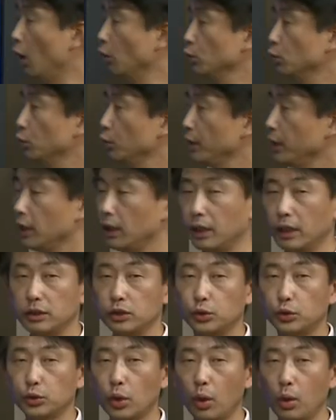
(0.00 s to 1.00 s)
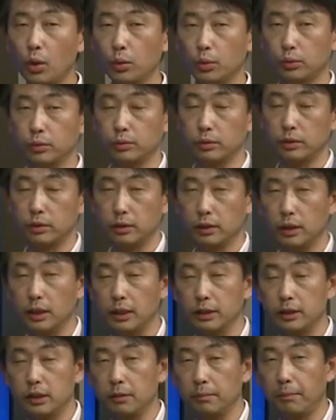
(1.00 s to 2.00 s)
do we draw a
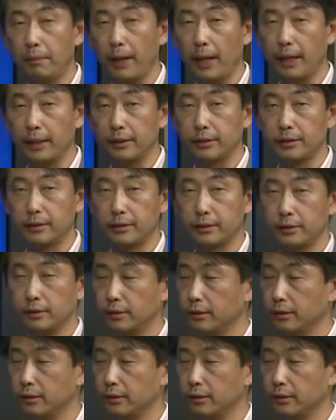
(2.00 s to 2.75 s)
debate